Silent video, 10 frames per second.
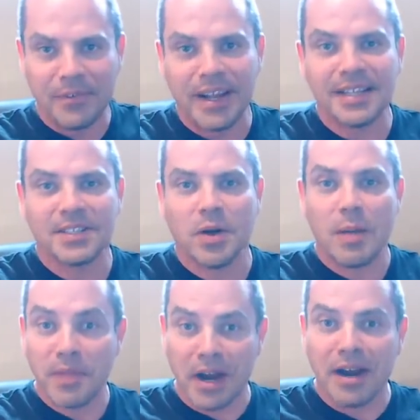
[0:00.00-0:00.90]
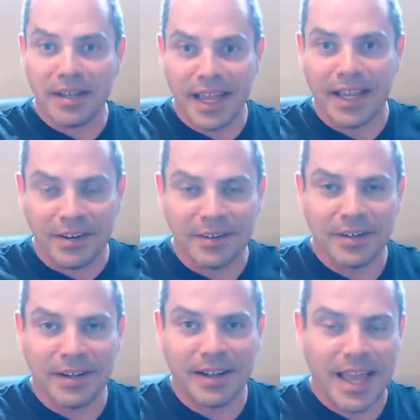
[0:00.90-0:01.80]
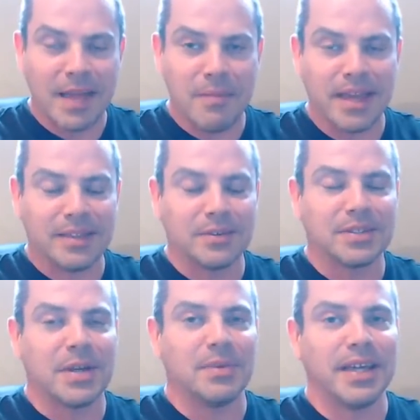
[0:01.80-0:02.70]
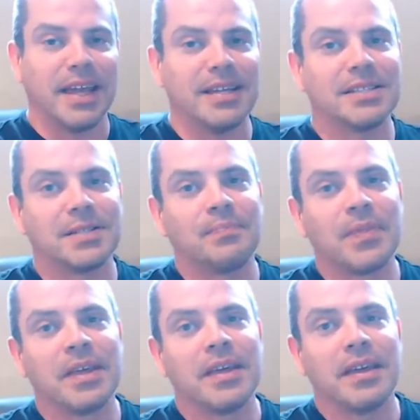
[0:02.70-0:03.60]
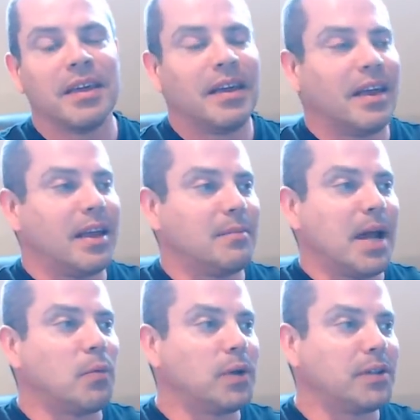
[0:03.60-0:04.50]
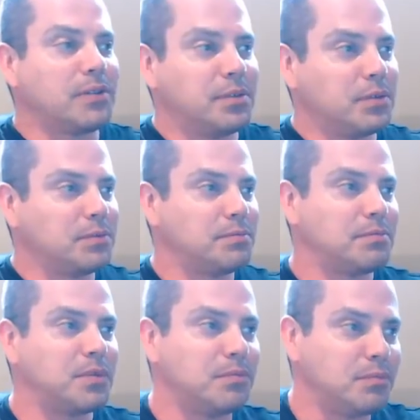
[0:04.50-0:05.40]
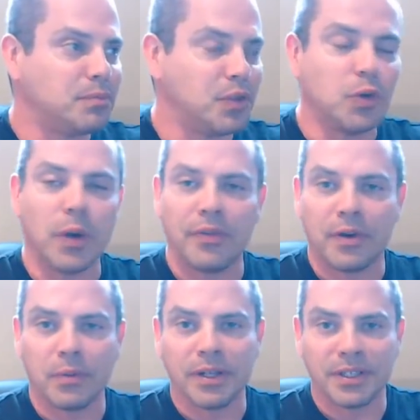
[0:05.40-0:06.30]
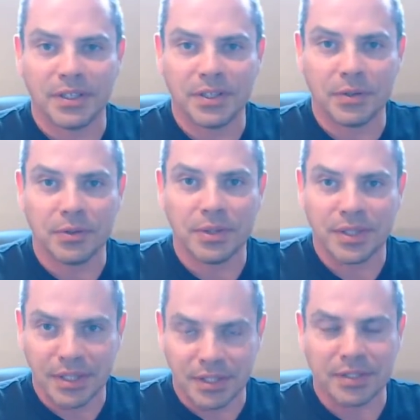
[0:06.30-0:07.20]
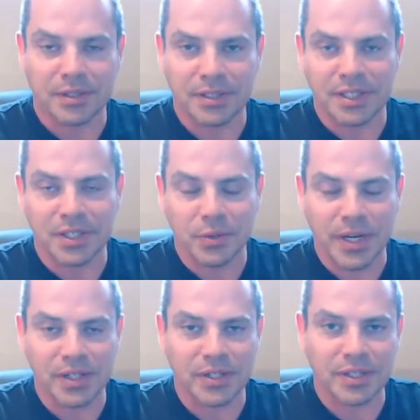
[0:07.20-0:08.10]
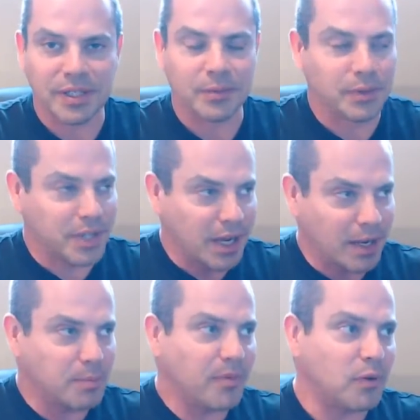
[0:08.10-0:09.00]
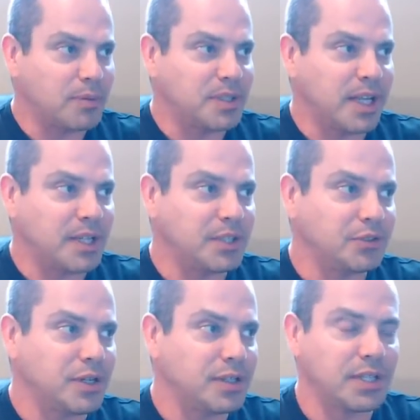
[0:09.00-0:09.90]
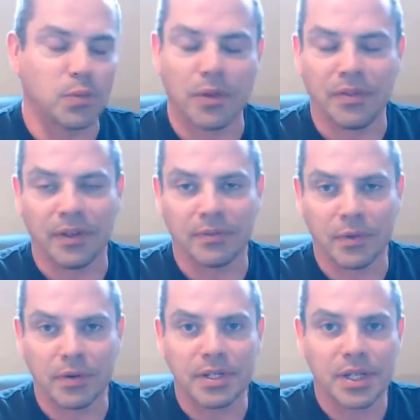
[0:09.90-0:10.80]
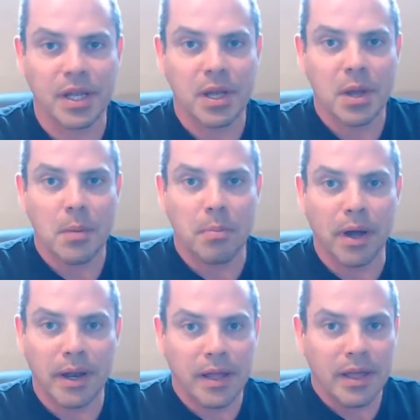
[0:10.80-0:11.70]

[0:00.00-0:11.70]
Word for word: Right, so I'm the hard gainer. I can't make those type of gains, and I'm not willing to do what they're willing to do in, in certain situations like we were talking about performance enhancing drugs that's one thing of course but